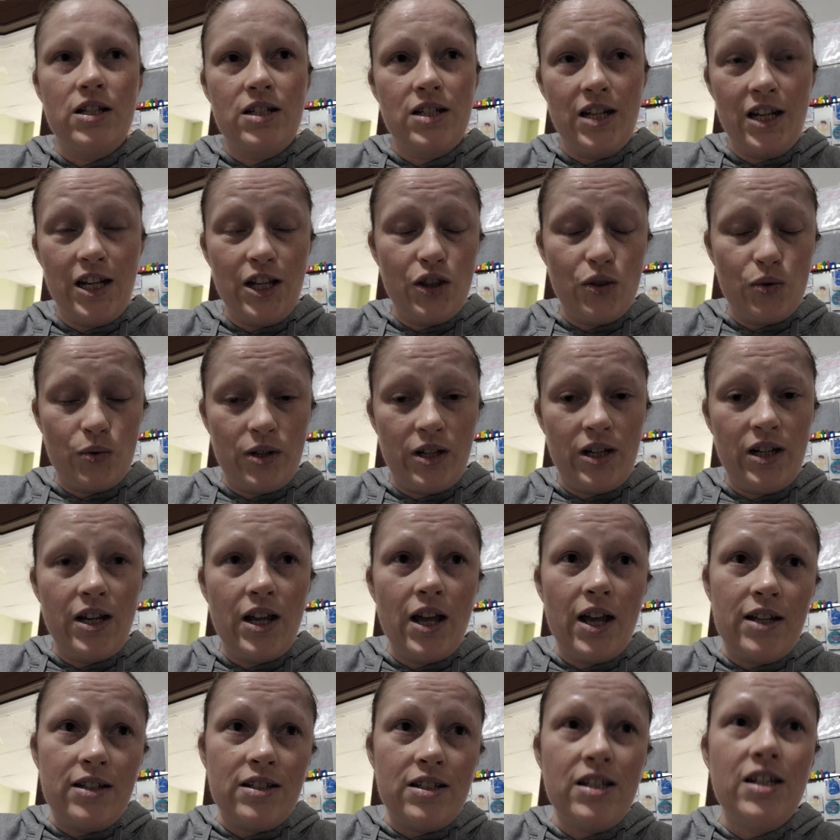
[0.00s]
T3
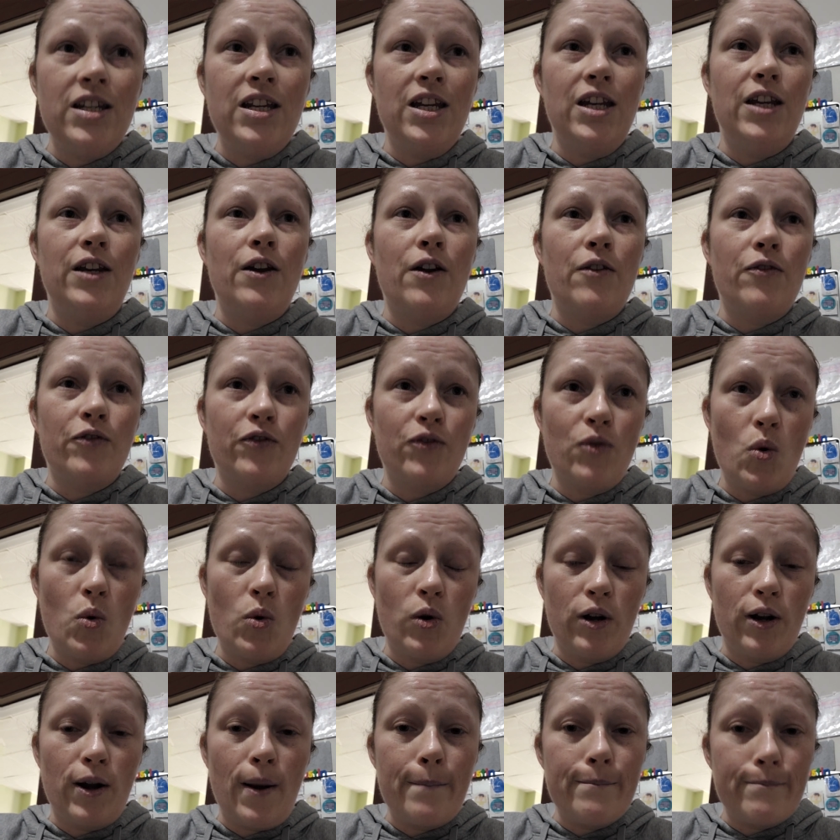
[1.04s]
and
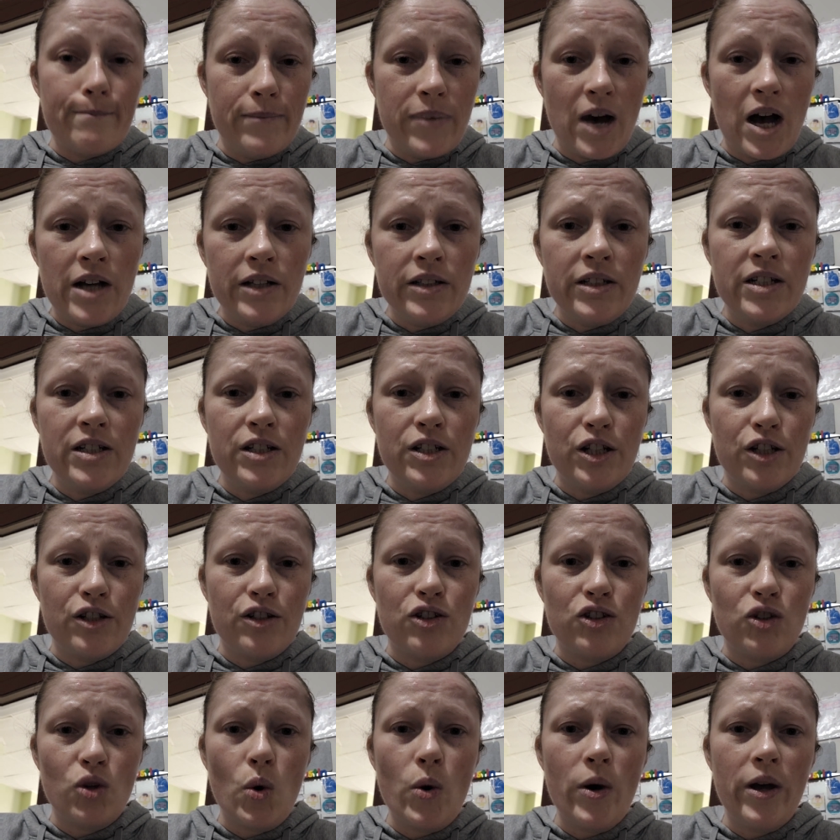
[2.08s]
T4 bonded to
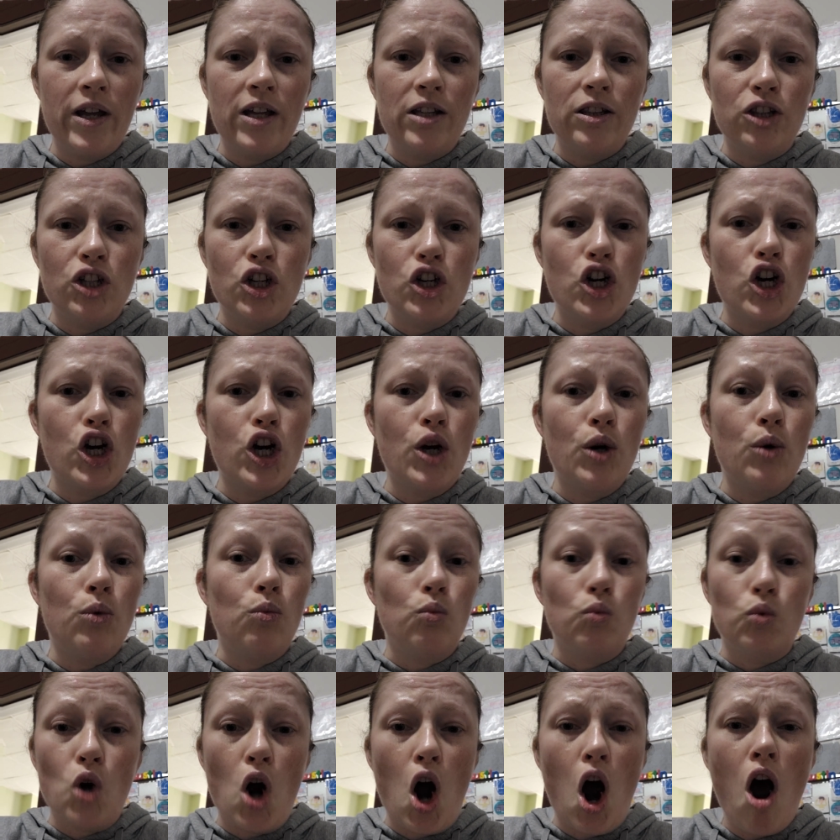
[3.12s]
soy look
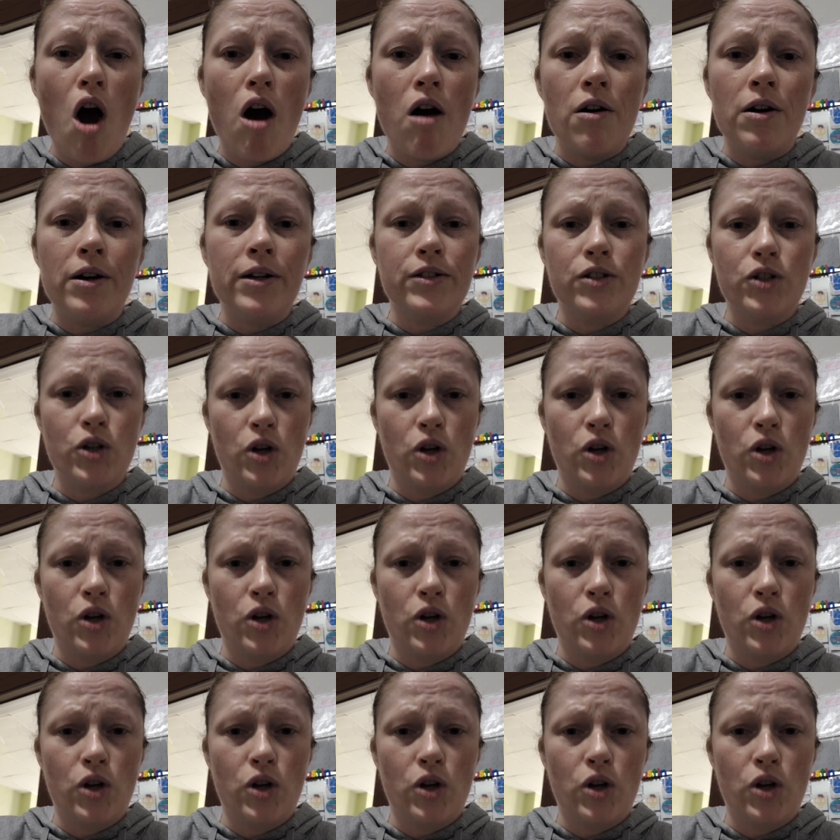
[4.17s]
wrong